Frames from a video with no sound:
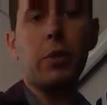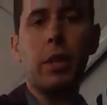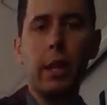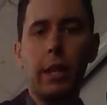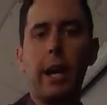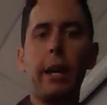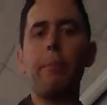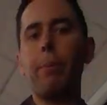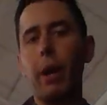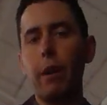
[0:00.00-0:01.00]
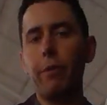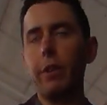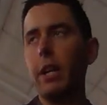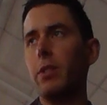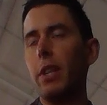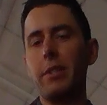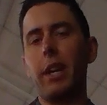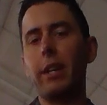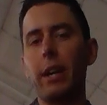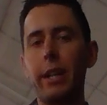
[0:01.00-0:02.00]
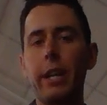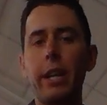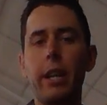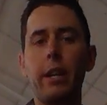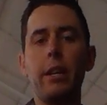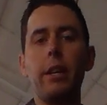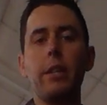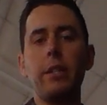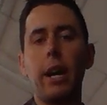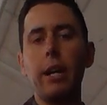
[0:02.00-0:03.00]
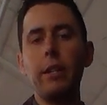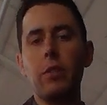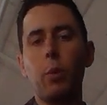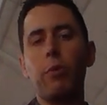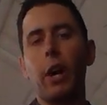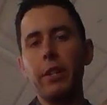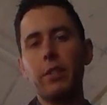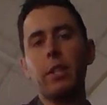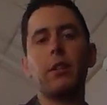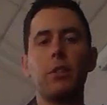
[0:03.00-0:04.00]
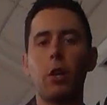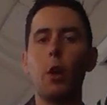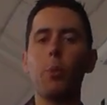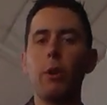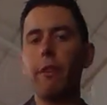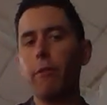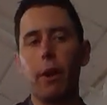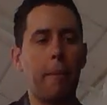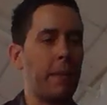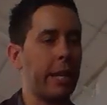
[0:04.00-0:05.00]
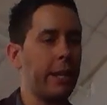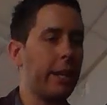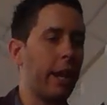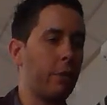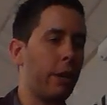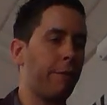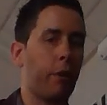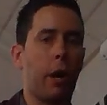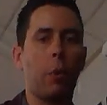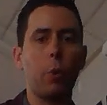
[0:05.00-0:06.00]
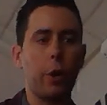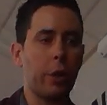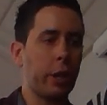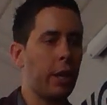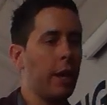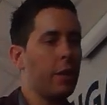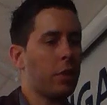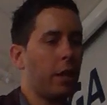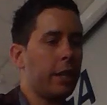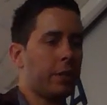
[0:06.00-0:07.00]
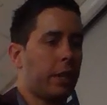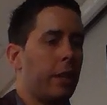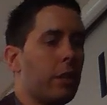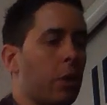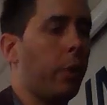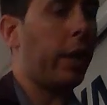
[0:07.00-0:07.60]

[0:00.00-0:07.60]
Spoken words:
singing loud and proud for that. So that's our karakia done. So we've kind of set the tone. We're ready for our mahi now, ready for our work. So let's get into